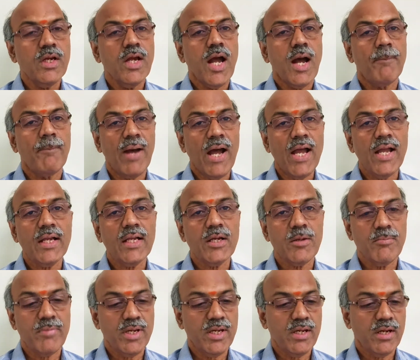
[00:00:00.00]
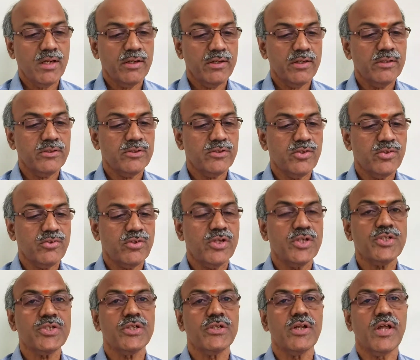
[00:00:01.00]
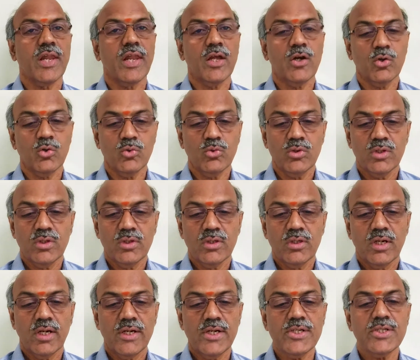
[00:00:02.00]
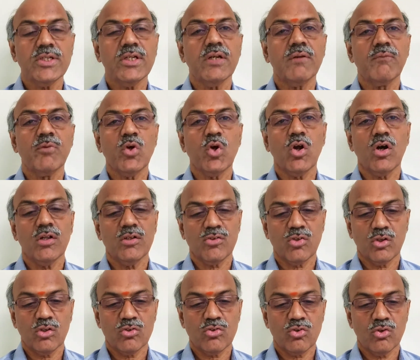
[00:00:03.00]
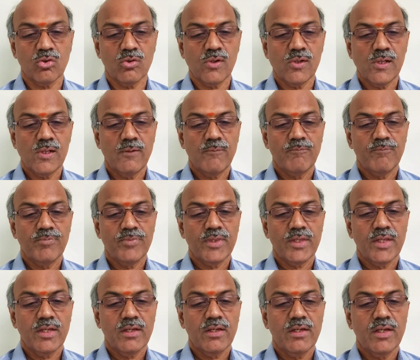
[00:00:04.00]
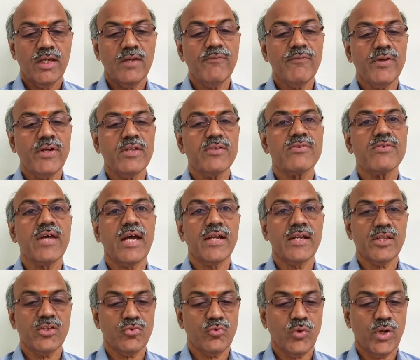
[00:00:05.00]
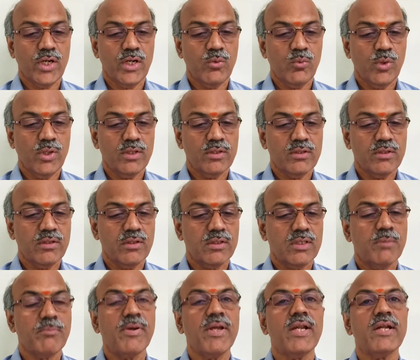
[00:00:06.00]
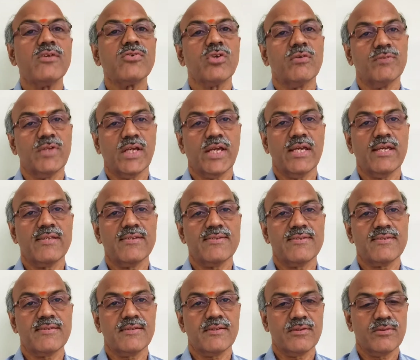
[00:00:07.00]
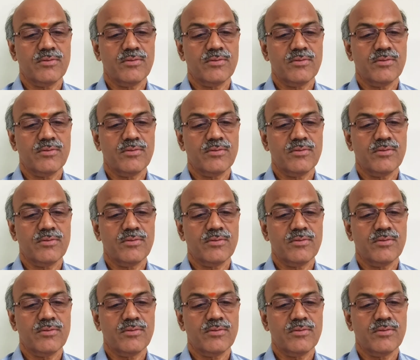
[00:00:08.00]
A bank may at its discretion allow additional withdrawals also if it is satisfied with the merits of the case.